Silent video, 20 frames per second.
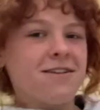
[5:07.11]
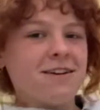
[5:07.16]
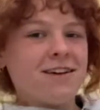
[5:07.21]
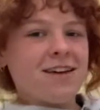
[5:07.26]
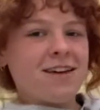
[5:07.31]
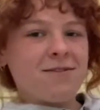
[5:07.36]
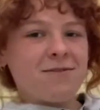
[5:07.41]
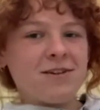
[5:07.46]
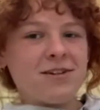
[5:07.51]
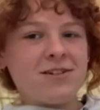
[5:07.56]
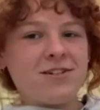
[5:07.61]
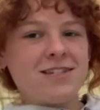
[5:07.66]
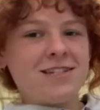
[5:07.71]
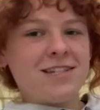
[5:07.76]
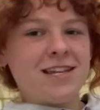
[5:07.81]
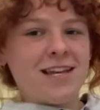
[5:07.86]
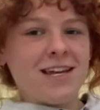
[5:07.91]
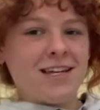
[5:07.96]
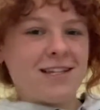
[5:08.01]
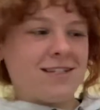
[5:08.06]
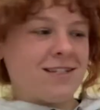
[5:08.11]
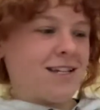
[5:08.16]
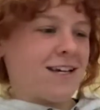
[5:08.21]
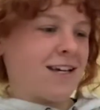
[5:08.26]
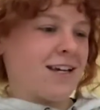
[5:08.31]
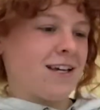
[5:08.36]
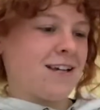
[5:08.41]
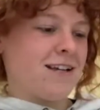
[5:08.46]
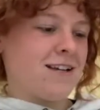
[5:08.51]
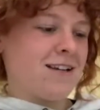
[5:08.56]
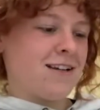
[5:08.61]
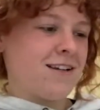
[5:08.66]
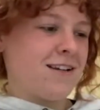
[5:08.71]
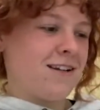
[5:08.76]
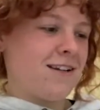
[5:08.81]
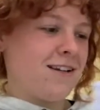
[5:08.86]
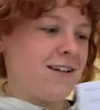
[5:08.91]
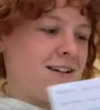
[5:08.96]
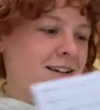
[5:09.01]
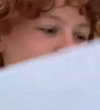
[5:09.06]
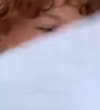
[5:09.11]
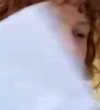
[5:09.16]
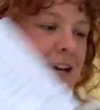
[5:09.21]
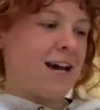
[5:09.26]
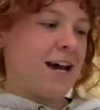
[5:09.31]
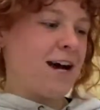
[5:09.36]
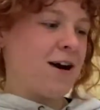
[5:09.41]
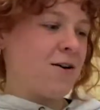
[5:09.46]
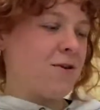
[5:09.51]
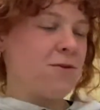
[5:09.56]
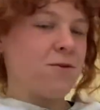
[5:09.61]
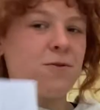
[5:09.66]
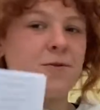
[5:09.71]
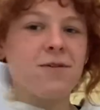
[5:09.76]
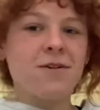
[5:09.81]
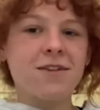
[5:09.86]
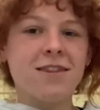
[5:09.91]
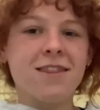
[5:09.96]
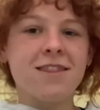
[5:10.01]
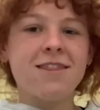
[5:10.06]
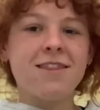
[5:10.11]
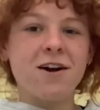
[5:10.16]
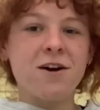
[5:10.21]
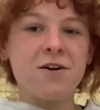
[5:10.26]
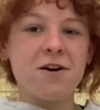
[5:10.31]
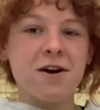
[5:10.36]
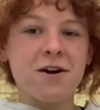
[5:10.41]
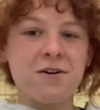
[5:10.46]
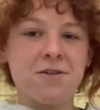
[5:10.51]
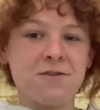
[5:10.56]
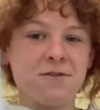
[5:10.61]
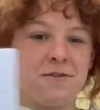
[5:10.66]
Can we just take a second? How thorough.